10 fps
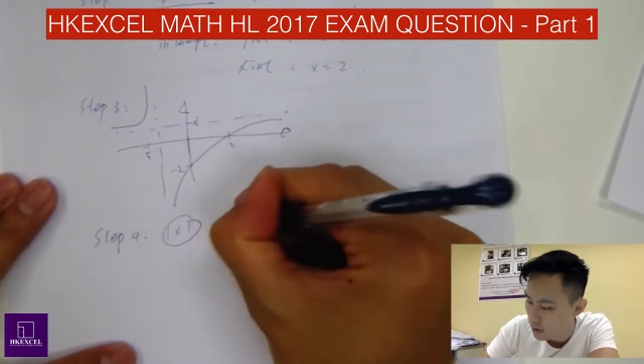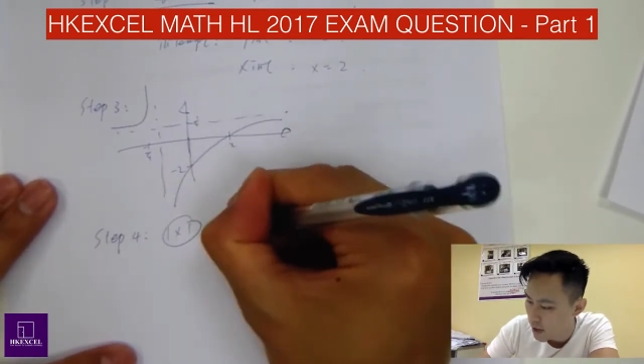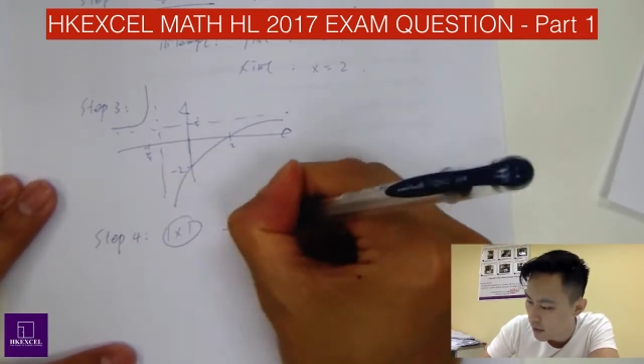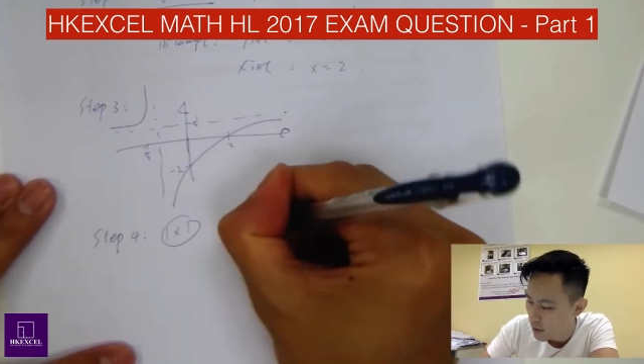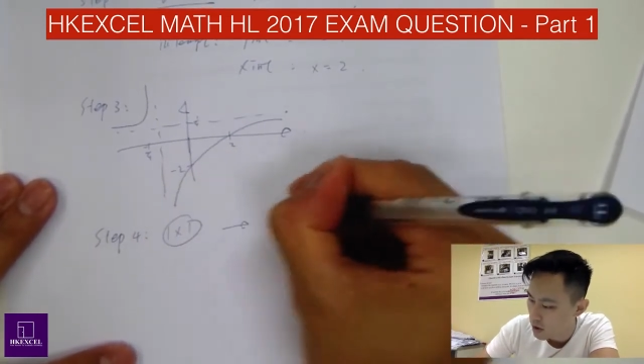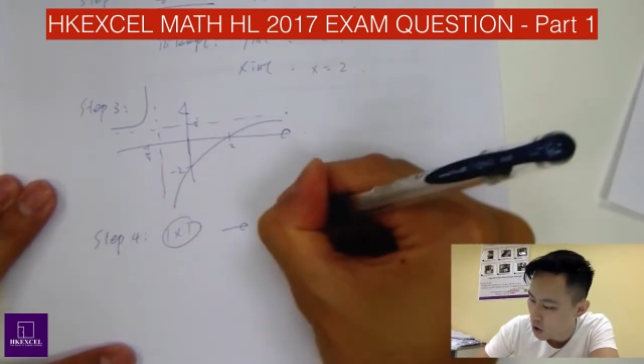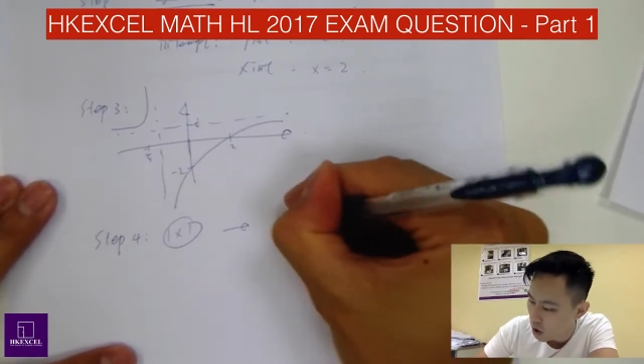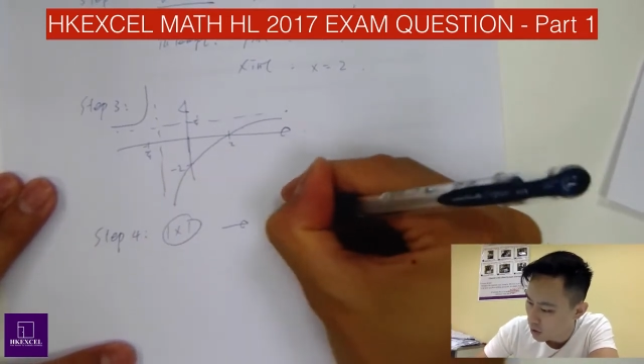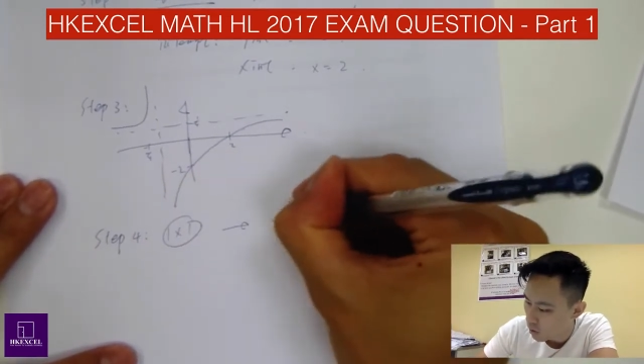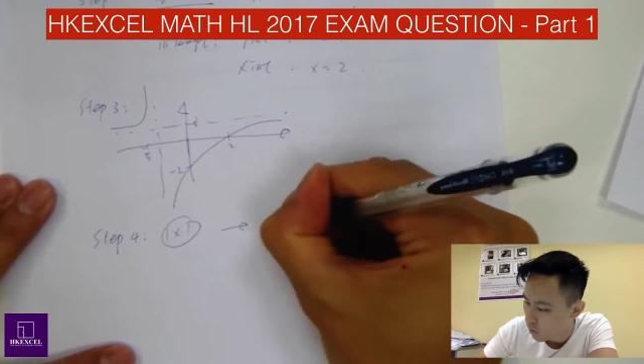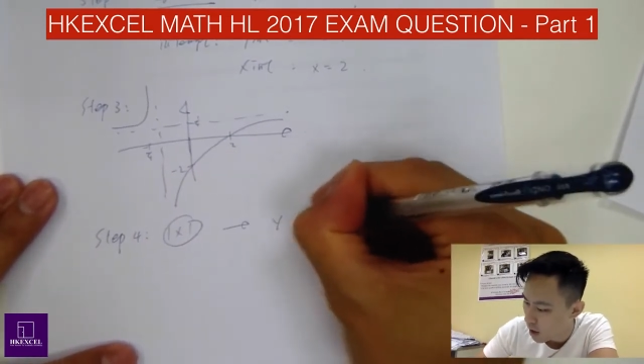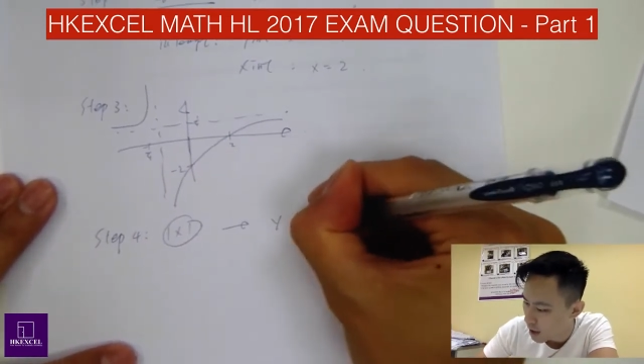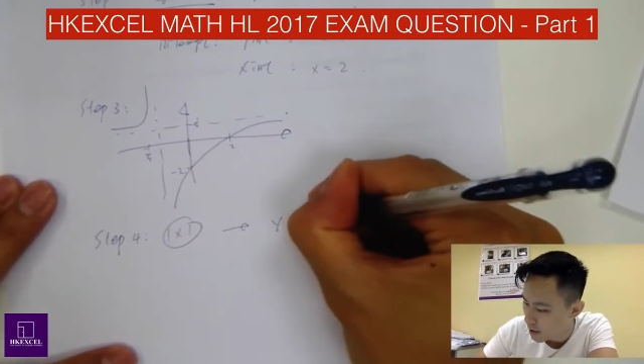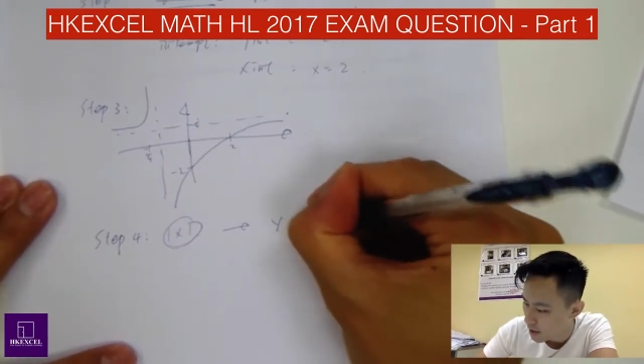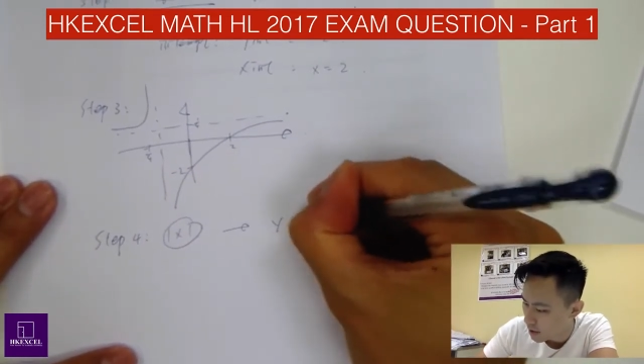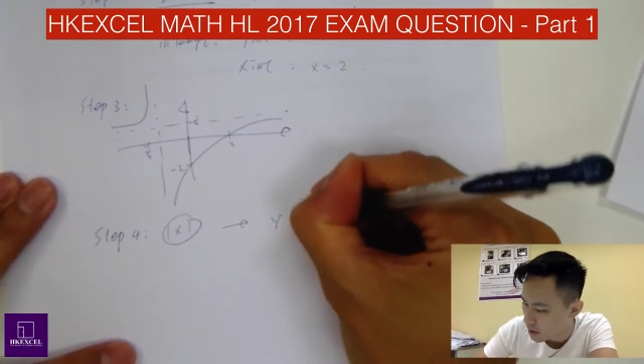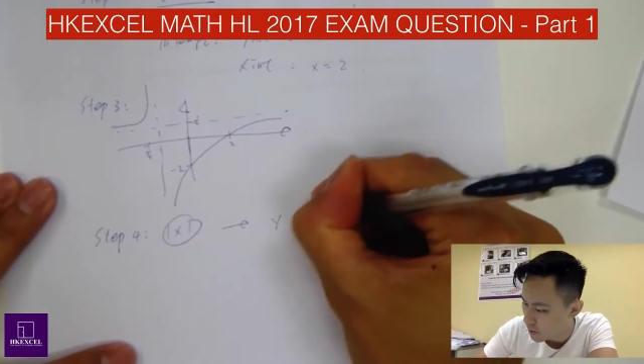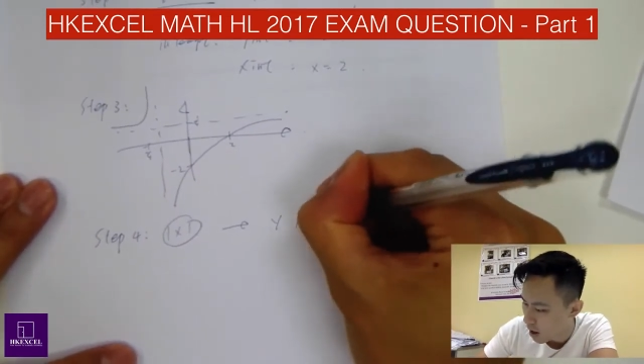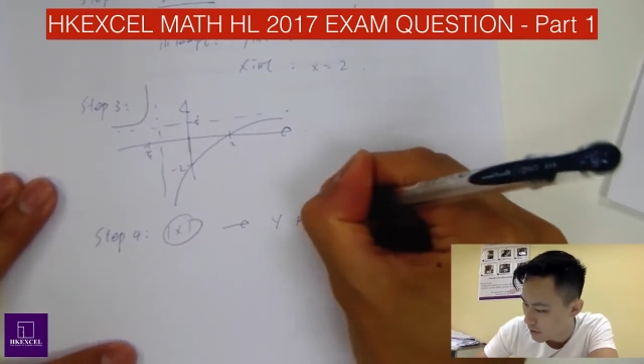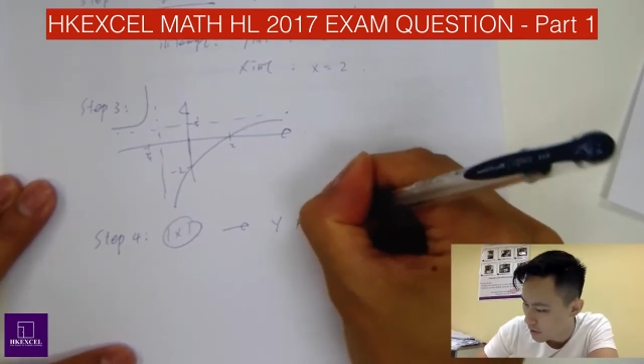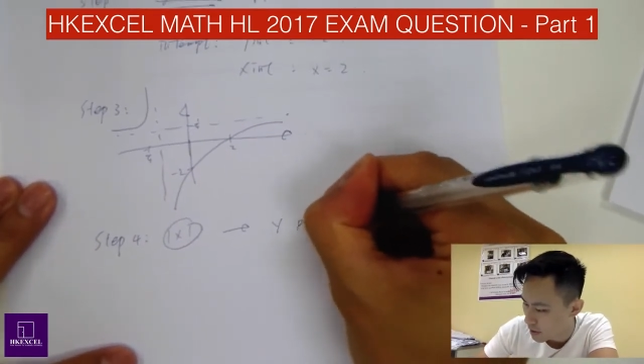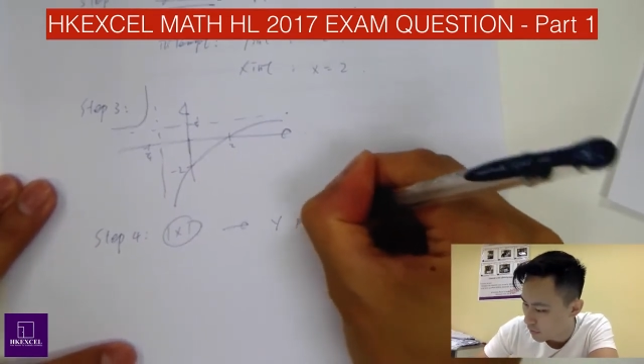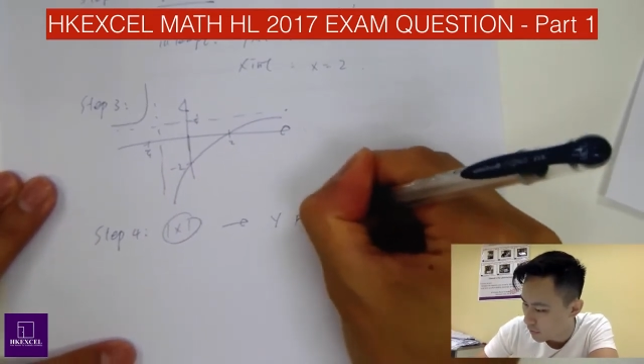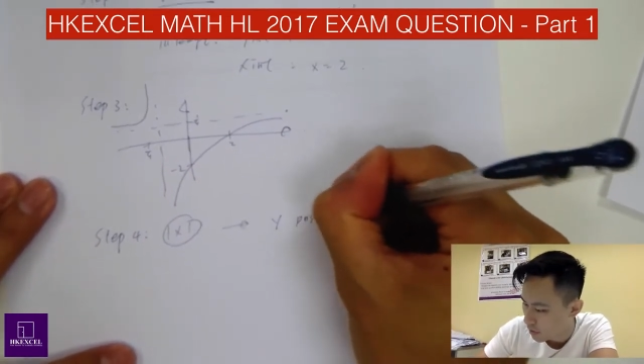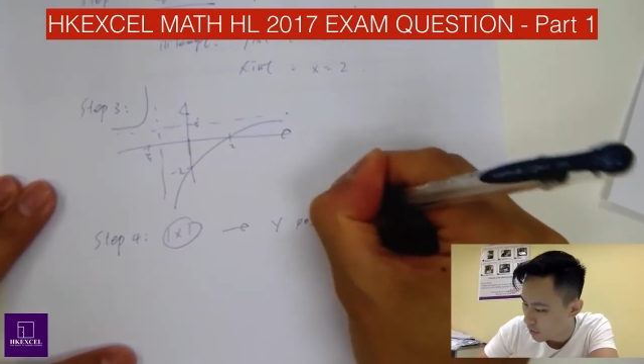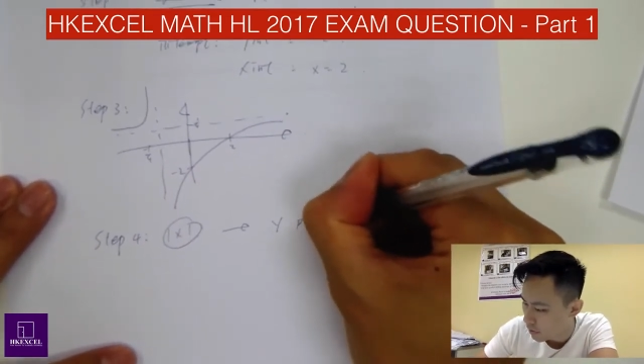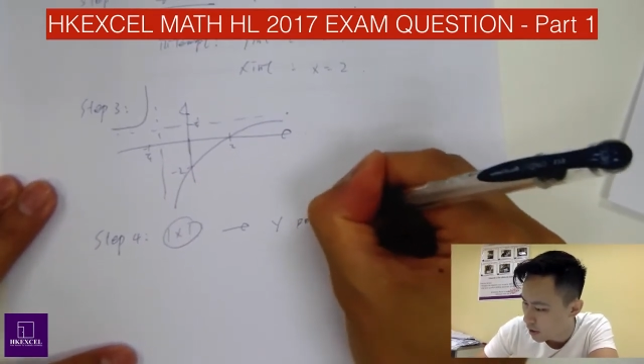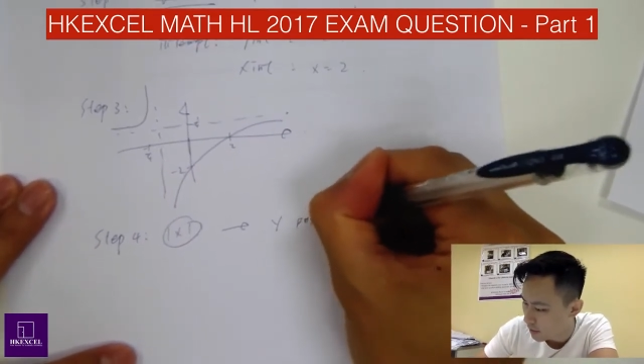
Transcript: That means all the y is positive, right?